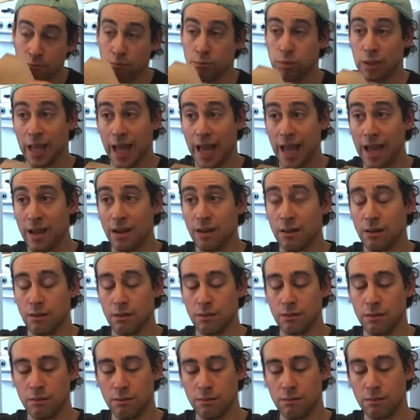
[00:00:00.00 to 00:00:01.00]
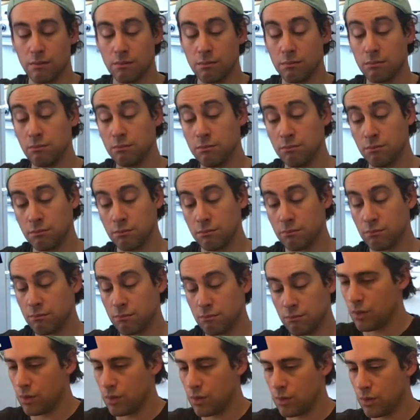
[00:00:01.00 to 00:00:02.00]
Bland. Mm.
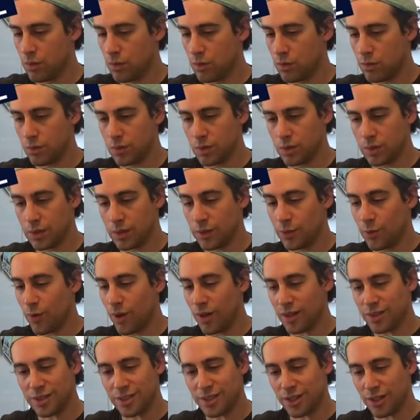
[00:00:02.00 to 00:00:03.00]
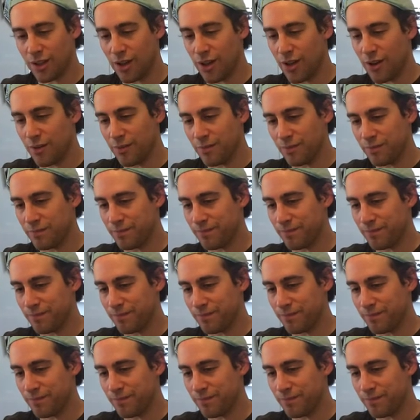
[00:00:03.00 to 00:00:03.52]
Still wants to go.